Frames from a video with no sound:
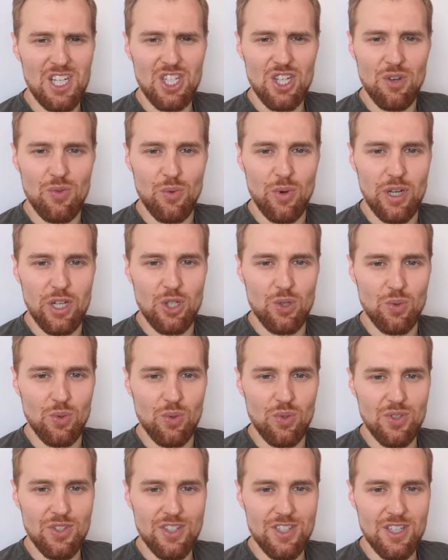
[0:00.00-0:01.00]
ancient
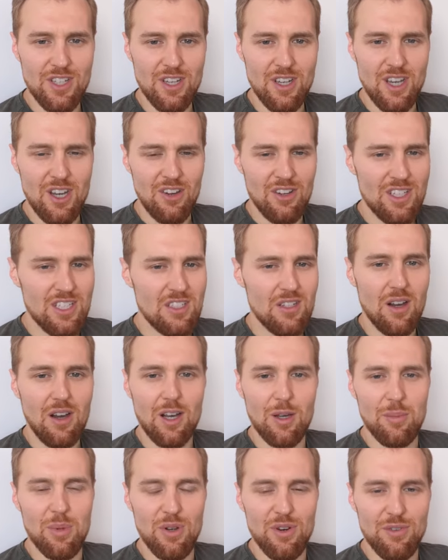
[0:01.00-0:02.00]
rituals, let's
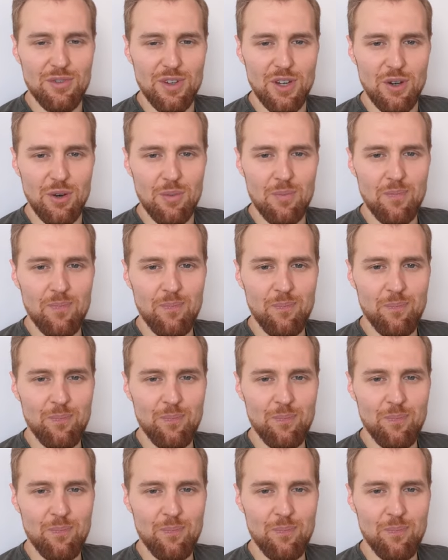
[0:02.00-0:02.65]
talk about a few.